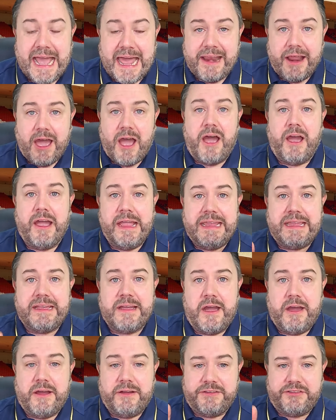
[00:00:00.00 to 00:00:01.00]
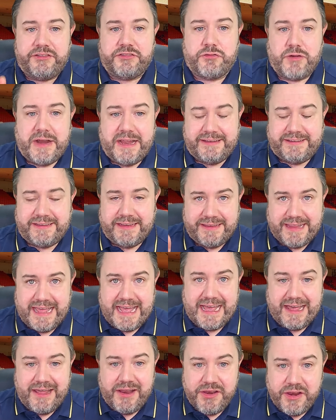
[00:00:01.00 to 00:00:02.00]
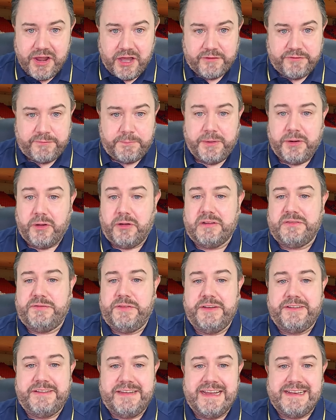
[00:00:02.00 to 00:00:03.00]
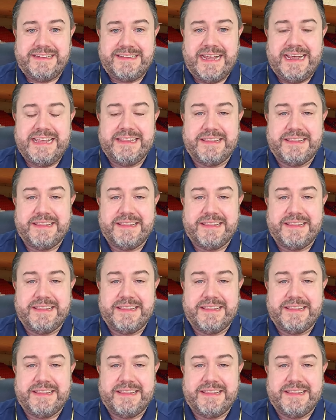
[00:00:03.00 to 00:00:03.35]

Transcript: and I can't stress that enough. But Oxford did take the